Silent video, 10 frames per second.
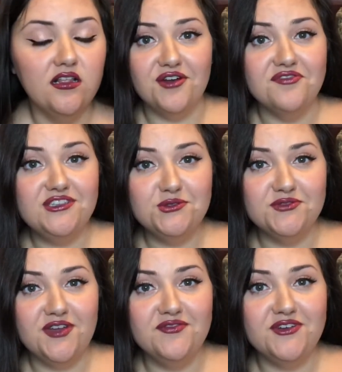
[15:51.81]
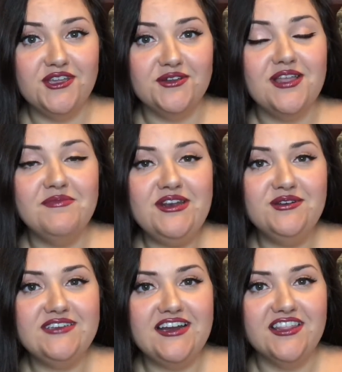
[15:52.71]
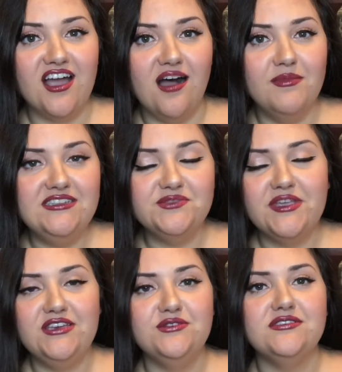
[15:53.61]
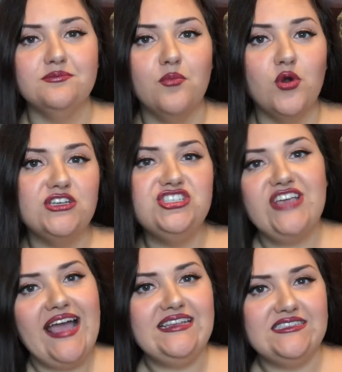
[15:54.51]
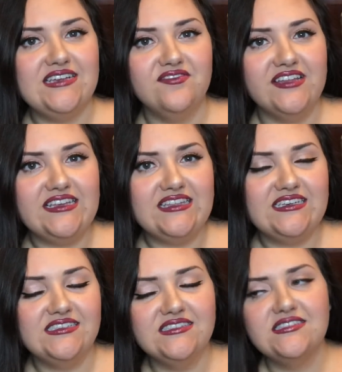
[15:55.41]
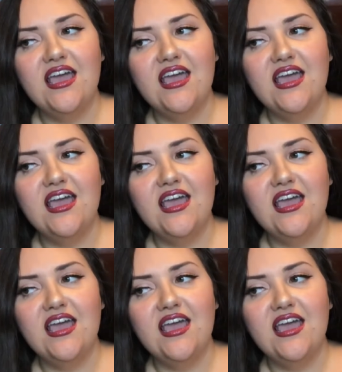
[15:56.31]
If this was fun for you, let me know down in the comments. We can do some more chatty stuff like this.